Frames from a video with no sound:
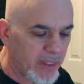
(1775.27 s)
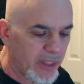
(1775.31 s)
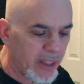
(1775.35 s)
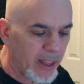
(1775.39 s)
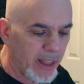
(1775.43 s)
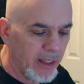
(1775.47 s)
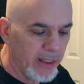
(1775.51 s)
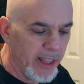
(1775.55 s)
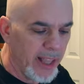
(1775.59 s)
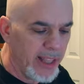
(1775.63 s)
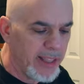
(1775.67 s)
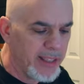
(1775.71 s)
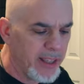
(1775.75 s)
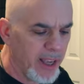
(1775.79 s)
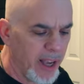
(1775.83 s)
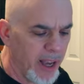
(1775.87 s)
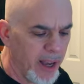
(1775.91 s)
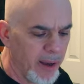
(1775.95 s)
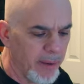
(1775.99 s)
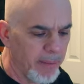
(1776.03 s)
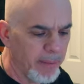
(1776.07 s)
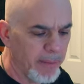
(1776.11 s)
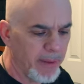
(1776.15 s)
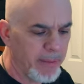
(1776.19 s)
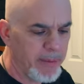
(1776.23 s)
Let's
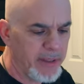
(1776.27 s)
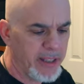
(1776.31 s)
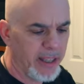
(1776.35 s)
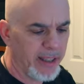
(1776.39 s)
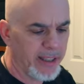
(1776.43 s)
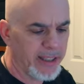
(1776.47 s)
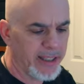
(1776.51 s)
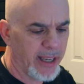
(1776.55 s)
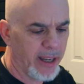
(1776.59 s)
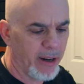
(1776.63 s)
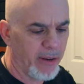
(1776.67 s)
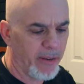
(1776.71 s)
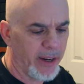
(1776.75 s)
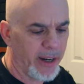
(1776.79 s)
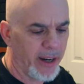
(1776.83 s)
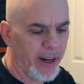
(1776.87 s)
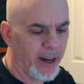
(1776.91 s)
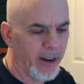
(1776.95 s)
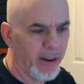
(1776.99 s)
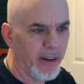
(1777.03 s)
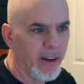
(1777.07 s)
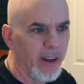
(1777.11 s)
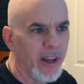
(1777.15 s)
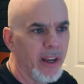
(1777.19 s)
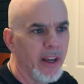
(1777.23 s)
um, let me see. Let's get over
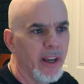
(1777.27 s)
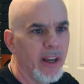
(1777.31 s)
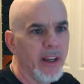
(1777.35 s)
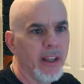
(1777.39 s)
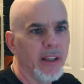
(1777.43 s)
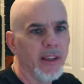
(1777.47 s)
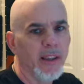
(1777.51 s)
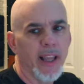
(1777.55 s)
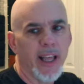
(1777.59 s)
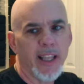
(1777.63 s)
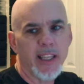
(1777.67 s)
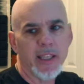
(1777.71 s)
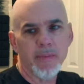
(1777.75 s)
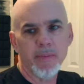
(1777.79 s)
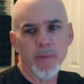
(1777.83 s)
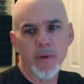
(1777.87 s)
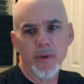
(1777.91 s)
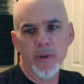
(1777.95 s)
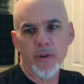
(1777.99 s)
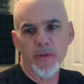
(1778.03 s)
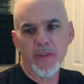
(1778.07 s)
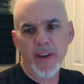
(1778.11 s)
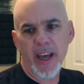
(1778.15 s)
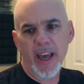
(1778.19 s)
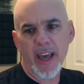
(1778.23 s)
here let's
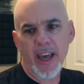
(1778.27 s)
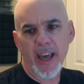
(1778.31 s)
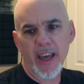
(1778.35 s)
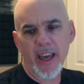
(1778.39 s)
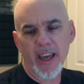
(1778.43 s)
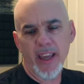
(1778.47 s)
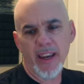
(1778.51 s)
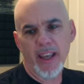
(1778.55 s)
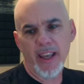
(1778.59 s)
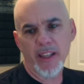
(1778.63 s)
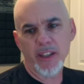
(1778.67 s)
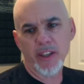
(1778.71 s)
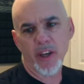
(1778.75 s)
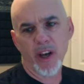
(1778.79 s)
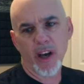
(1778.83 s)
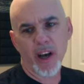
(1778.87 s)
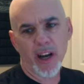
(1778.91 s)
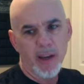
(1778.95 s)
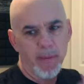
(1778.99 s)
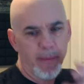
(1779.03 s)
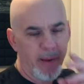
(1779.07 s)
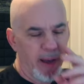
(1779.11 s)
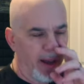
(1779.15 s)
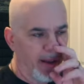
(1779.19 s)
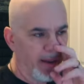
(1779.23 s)
move ahead and talk
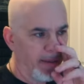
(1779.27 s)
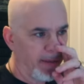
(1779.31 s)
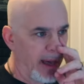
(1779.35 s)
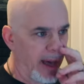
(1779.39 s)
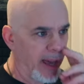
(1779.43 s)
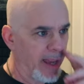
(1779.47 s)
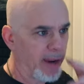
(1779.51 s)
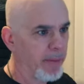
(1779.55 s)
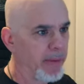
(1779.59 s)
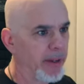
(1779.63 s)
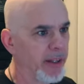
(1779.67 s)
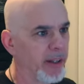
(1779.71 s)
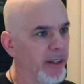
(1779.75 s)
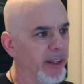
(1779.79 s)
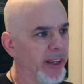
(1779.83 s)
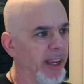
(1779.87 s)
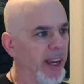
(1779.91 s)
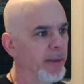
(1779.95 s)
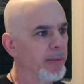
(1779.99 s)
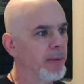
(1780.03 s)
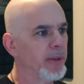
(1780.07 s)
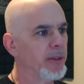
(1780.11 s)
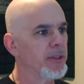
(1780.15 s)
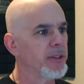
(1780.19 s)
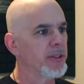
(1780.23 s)
about how to be good
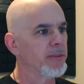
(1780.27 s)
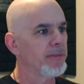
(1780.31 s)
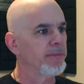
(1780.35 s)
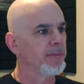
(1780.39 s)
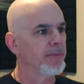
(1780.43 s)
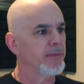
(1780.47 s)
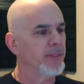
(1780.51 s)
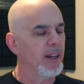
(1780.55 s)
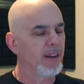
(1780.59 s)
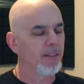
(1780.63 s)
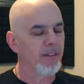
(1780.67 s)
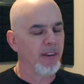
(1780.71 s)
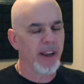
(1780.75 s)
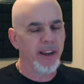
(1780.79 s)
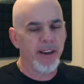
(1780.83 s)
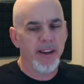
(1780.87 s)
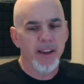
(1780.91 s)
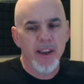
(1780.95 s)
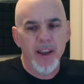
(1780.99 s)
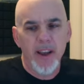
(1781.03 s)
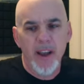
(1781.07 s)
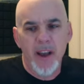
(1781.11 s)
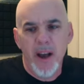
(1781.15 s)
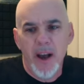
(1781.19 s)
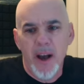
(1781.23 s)
gamblers. All right.
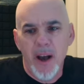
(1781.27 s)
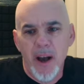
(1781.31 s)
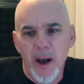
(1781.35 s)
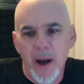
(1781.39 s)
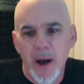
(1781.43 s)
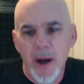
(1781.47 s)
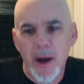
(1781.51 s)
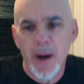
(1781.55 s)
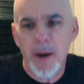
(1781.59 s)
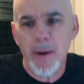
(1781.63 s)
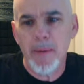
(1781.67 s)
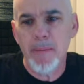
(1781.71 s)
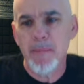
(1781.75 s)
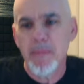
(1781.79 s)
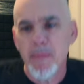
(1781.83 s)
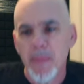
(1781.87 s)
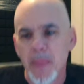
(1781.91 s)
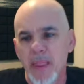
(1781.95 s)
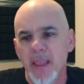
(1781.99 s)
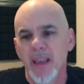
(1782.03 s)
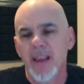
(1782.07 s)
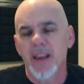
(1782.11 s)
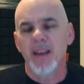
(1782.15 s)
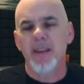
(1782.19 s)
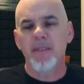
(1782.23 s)
Um,
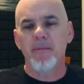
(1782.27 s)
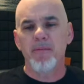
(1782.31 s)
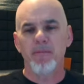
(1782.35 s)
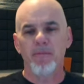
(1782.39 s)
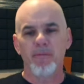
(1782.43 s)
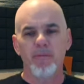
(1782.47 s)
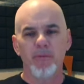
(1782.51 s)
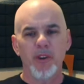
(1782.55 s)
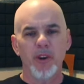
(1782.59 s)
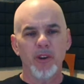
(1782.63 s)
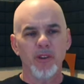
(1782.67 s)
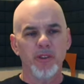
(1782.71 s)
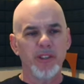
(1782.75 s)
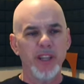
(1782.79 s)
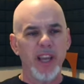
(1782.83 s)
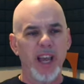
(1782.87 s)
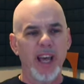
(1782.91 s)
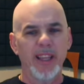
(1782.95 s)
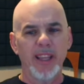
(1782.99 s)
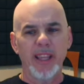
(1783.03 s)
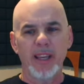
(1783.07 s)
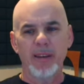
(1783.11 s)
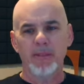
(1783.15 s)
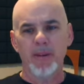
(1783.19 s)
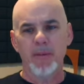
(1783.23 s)
your
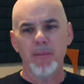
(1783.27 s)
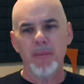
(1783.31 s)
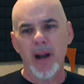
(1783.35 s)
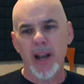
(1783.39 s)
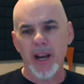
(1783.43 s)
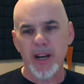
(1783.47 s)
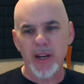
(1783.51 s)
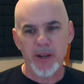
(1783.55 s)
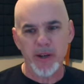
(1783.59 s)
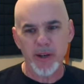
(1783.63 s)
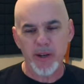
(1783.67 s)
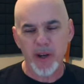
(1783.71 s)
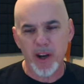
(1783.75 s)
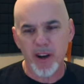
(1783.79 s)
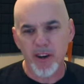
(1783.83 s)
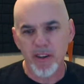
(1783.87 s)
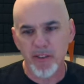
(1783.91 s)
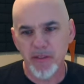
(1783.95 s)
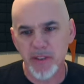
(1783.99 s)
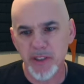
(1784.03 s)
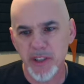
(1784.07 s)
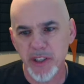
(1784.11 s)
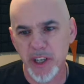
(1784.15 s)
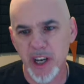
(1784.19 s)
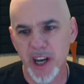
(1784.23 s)
daily reminder
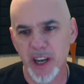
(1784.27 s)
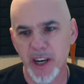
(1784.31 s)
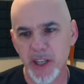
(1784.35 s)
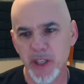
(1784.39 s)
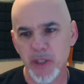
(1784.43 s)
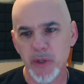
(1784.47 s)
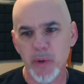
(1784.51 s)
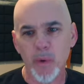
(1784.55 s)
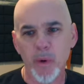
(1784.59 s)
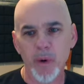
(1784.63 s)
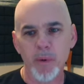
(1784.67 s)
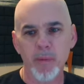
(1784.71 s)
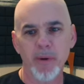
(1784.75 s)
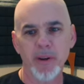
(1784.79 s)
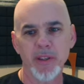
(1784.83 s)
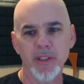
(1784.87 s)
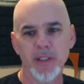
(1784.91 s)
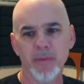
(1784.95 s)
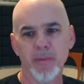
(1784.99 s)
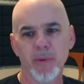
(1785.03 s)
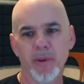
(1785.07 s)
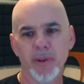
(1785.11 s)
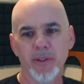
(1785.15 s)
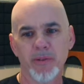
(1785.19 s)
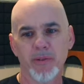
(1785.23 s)
of Johnny's core
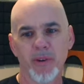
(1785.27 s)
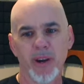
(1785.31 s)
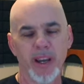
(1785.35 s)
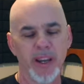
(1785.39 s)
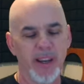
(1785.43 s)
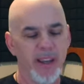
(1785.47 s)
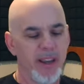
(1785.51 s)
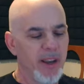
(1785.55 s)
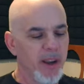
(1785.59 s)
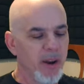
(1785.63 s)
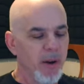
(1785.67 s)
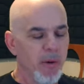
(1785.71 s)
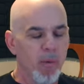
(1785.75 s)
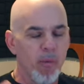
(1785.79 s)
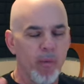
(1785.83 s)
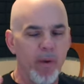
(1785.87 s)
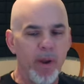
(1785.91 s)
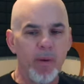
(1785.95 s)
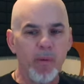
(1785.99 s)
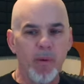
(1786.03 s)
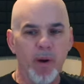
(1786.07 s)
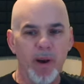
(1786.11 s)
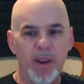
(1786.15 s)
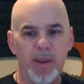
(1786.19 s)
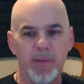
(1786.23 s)
principles, right? We
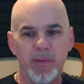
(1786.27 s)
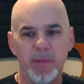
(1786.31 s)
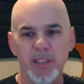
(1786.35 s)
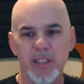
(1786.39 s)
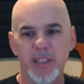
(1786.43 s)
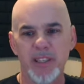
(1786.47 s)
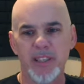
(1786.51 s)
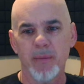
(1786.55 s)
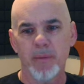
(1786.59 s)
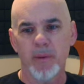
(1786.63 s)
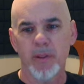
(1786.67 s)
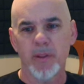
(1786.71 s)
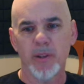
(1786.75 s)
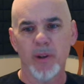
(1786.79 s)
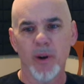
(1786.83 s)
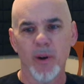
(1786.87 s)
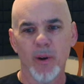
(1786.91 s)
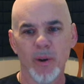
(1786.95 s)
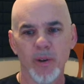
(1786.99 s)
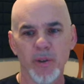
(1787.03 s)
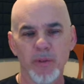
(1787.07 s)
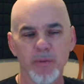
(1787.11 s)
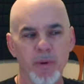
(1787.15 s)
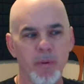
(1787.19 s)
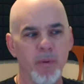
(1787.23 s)
want to sit with
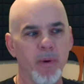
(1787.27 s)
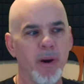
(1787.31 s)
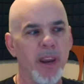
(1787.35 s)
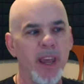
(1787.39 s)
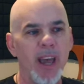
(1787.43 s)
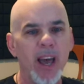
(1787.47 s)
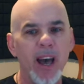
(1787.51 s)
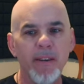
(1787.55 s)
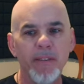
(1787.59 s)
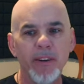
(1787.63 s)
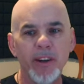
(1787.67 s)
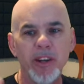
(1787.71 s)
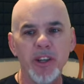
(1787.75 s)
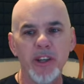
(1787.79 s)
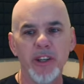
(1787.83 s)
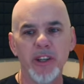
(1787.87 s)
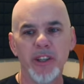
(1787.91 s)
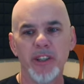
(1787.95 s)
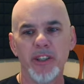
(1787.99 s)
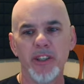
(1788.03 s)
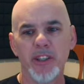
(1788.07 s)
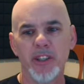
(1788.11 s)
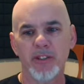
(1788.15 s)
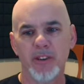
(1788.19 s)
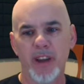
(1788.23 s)
goals. We want to have a
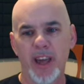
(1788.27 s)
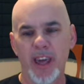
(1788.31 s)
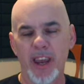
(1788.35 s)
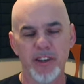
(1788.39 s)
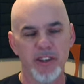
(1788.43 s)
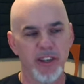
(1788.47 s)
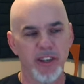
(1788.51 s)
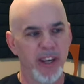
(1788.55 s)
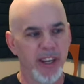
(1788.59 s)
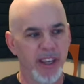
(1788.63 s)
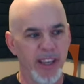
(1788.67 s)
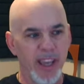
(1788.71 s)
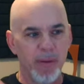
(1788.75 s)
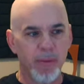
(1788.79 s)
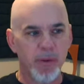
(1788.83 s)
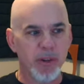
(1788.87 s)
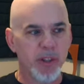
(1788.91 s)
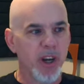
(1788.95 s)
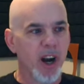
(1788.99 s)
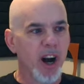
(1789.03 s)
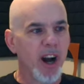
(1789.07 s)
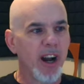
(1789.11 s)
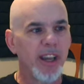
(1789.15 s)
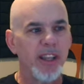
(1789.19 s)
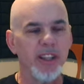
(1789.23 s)
good strategy. And again, we're
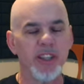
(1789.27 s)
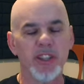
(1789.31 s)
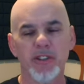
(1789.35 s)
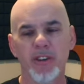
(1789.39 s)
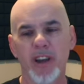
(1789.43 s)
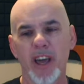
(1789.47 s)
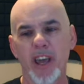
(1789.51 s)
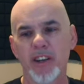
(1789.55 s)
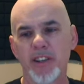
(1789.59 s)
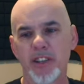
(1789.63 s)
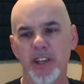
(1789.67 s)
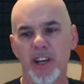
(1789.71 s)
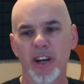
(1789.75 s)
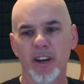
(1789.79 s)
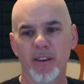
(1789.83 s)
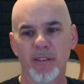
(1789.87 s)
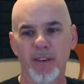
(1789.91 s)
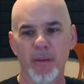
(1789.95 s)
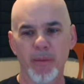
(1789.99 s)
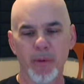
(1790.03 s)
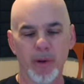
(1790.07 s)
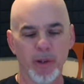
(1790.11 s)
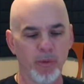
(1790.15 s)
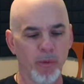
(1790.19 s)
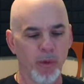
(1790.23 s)
talking strategy here, right?
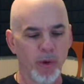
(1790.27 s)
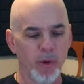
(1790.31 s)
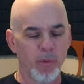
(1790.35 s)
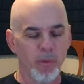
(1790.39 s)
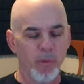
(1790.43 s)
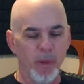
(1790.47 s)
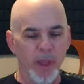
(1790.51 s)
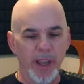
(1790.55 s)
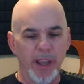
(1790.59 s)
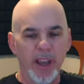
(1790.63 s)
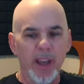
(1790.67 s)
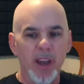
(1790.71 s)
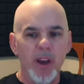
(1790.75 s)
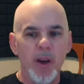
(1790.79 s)
We're, we're like